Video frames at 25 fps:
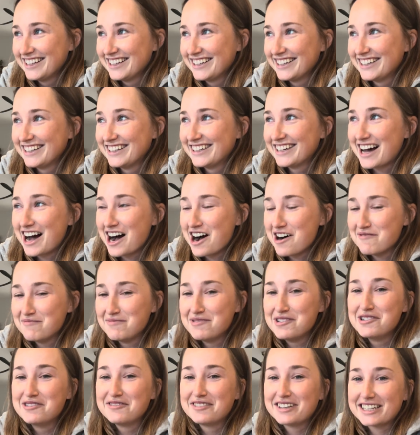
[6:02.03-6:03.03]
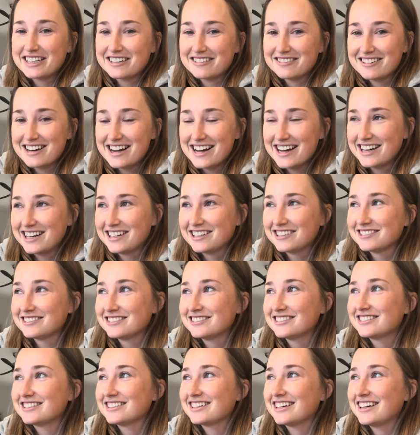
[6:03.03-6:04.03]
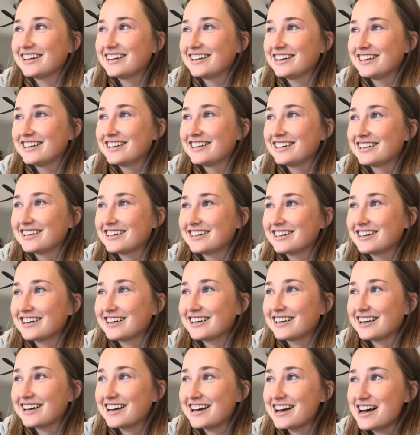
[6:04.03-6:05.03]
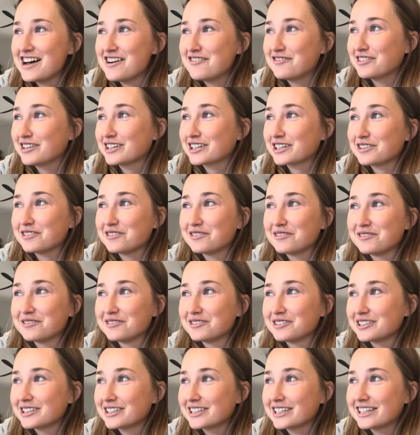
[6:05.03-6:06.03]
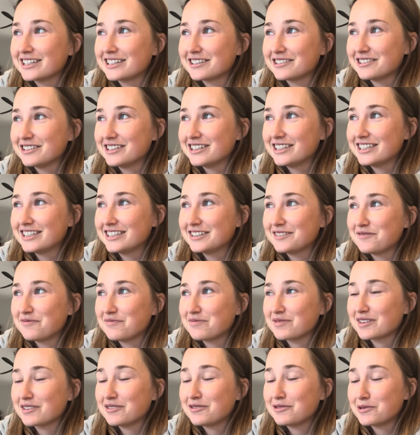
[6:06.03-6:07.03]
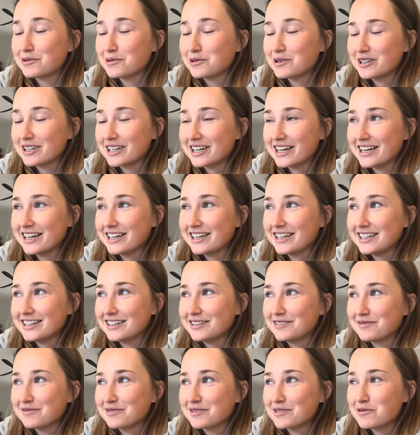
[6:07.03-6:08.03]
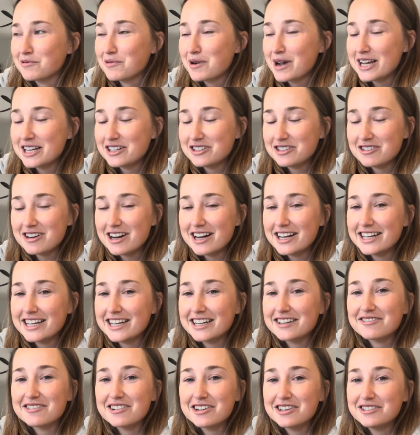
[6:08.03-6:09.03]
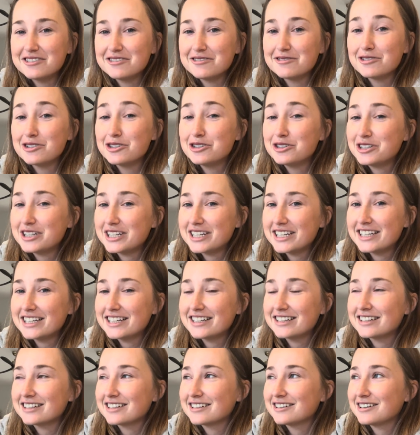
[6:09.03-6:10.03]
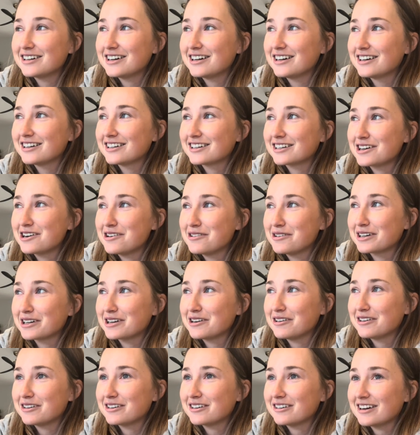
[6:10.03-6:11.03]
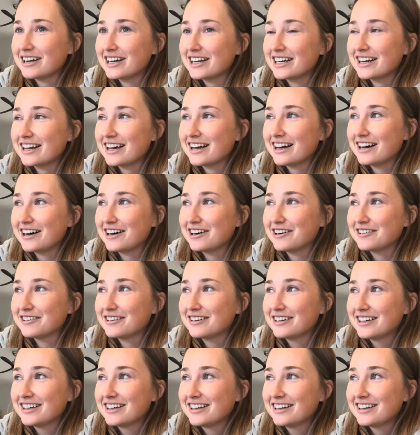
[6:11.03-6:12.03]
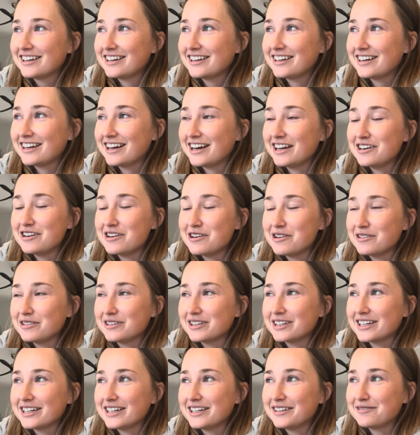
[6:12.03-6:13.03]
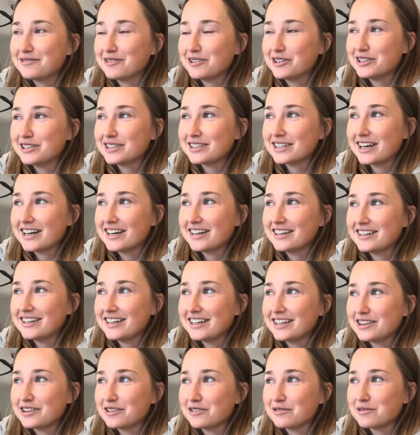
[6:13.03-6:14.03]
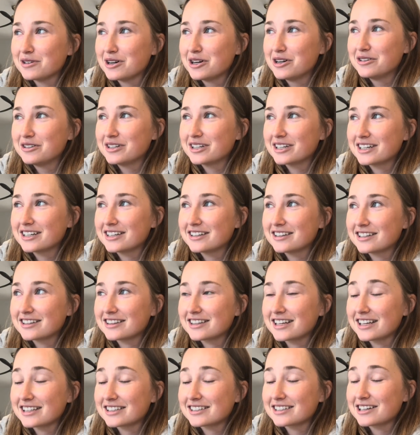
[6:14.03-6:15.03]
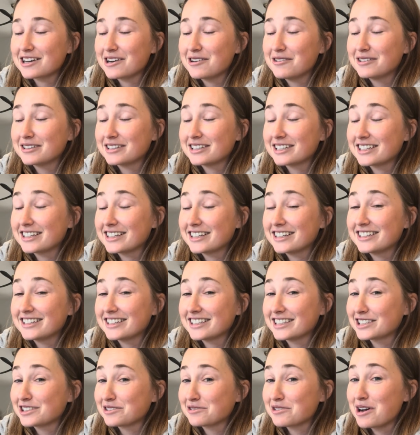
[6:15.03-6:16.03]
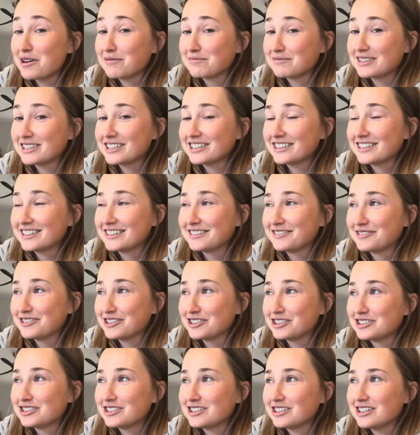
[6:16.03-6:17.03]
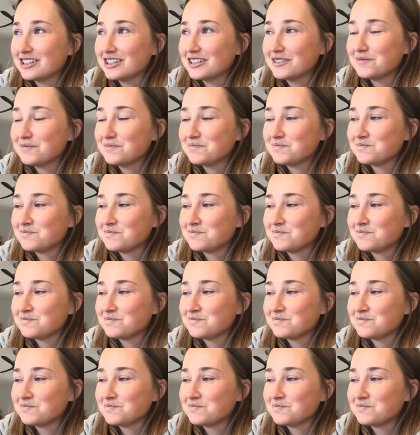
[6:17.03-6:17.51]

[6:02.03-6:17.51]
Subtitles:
Not moving around, and I have like a really good 4-day weight training routine going on right now, and I know that once I hit the road again that's going to get disrupted for sure.